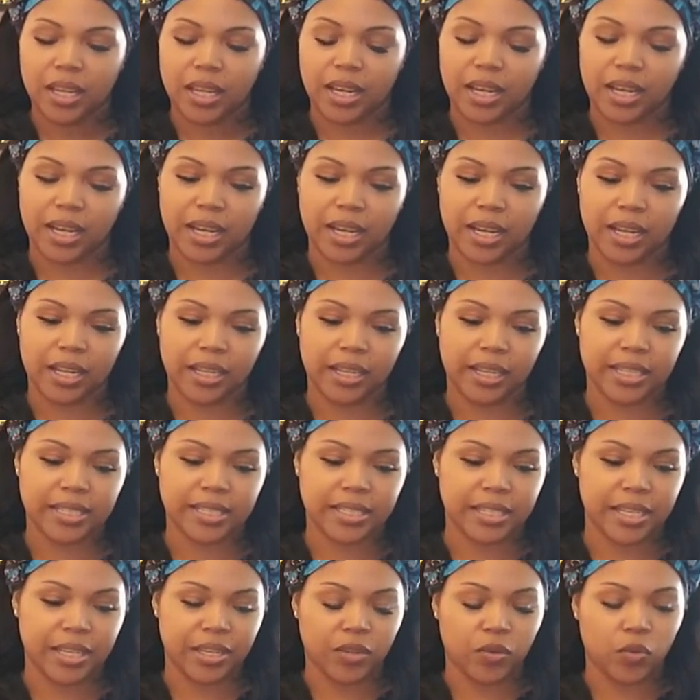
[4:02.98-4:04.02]
Uh, let's
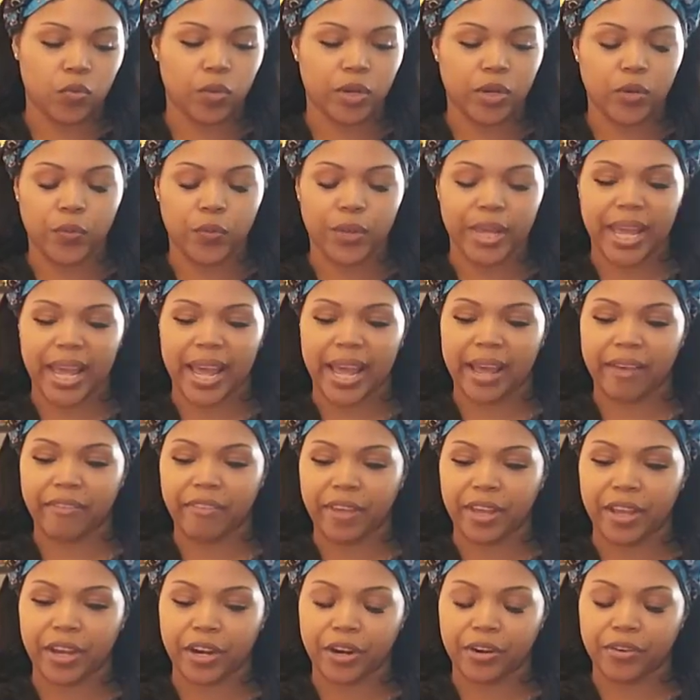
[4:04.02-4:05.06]
see. What do we have
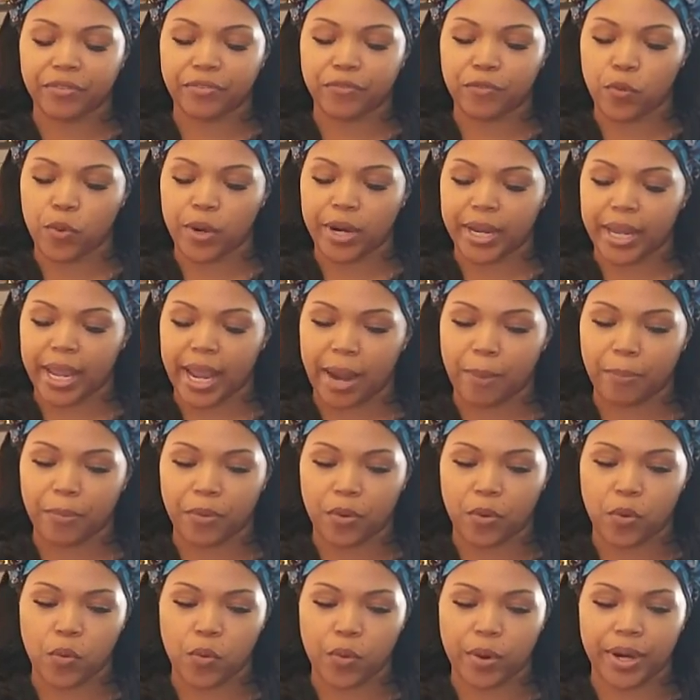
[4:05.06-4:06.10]
here for
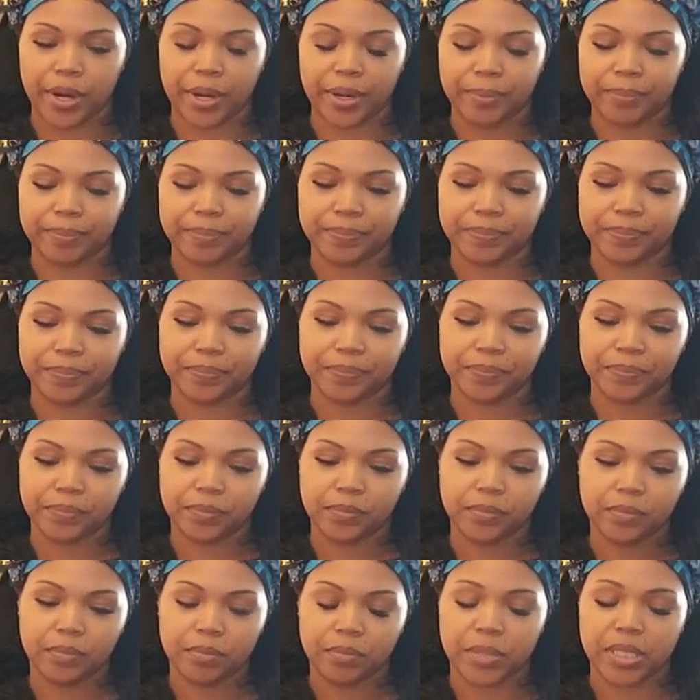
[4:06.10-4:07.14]
Capricorn?
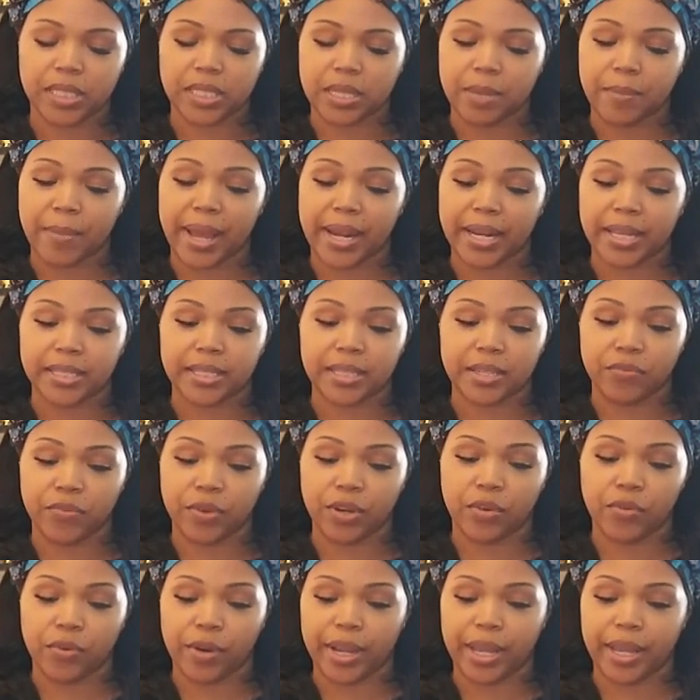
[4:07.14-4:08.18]
But somebody's in
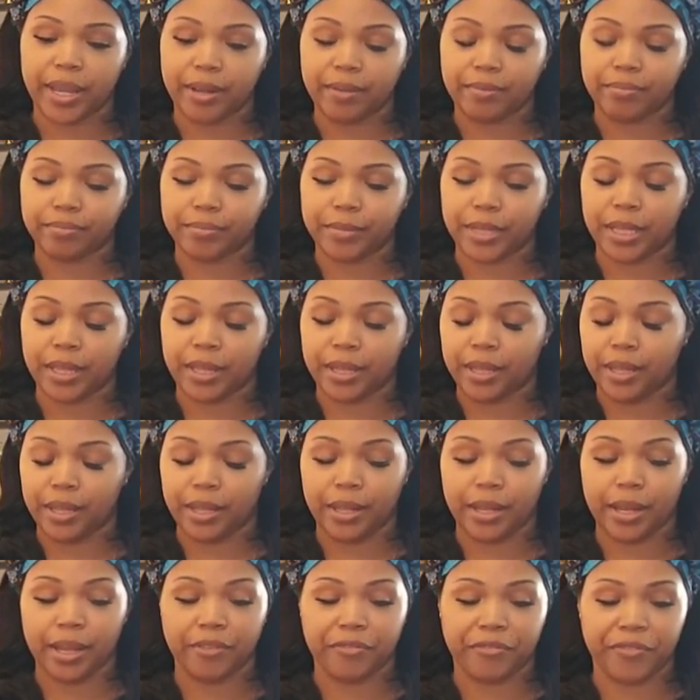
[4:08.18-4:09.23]
regret and,
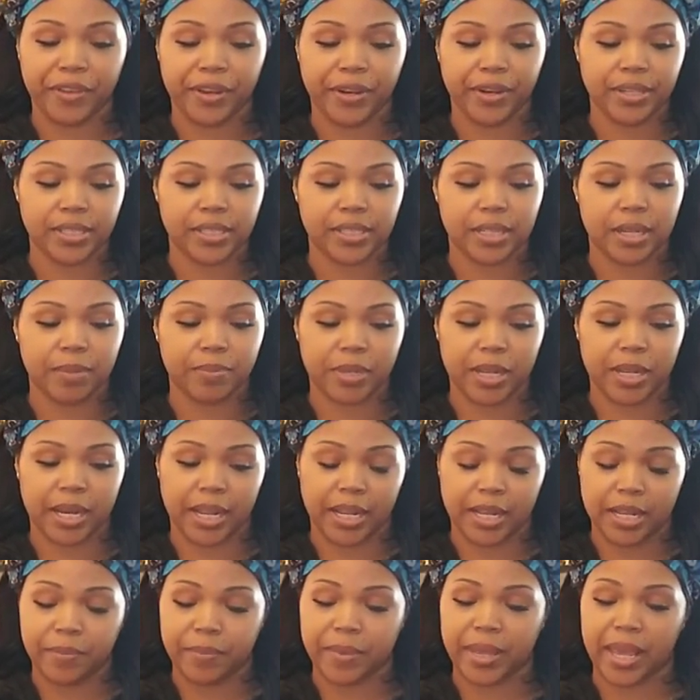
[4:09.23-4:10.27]
and they fearing something. They
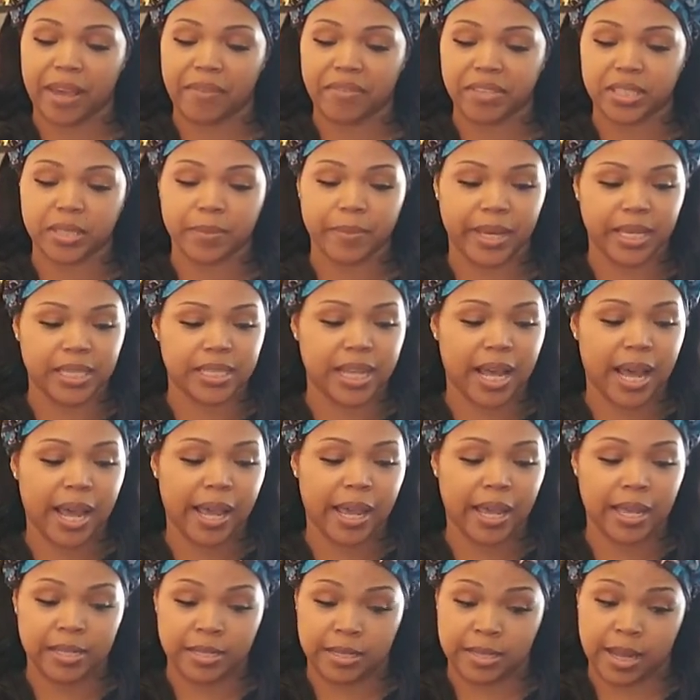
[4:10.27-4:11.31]
could be having some
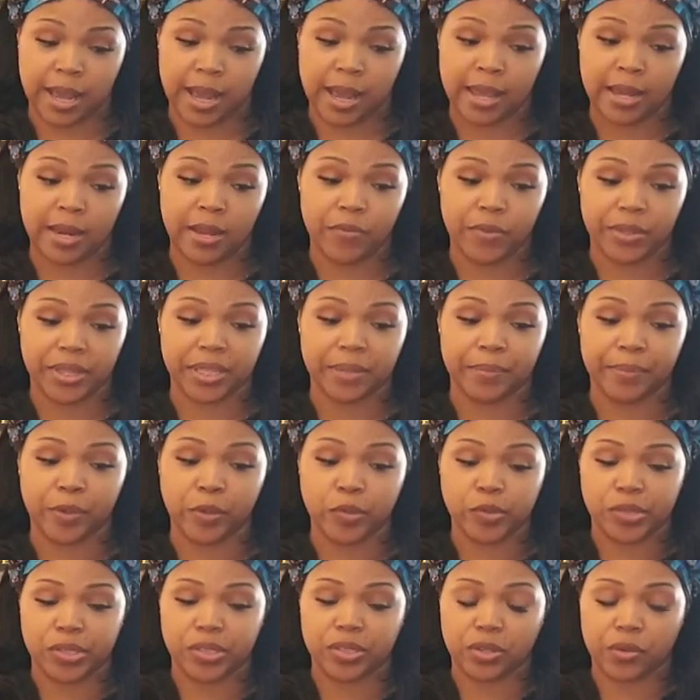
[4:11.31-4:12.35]
anxiety with the
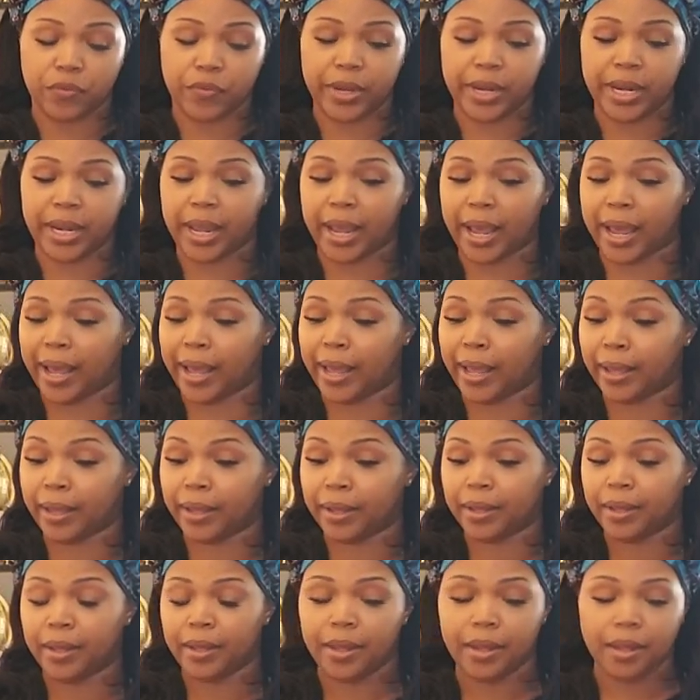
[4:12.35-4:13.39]
emotions are running high.
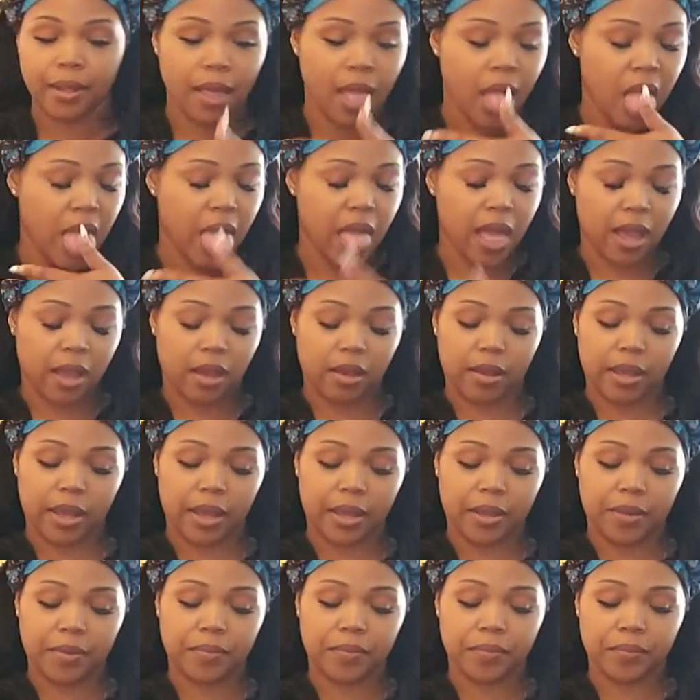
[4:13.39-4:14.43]

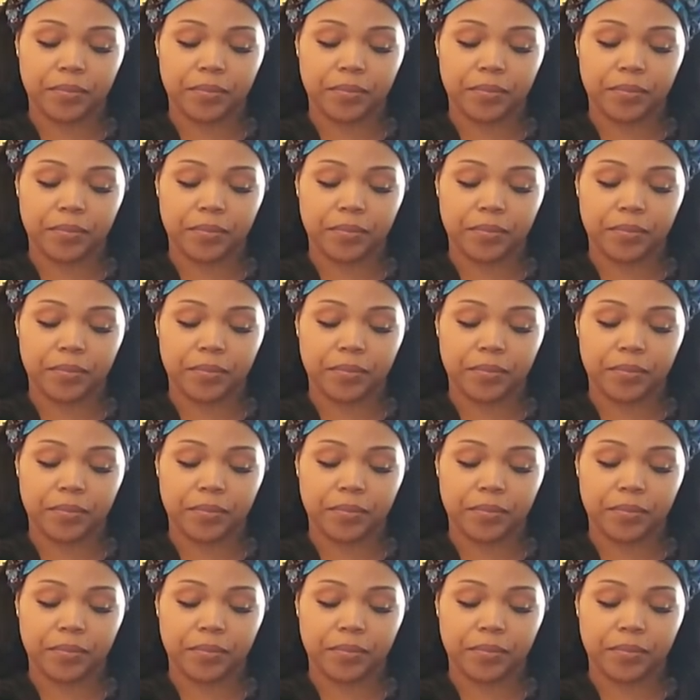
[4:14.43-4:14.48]
Okay.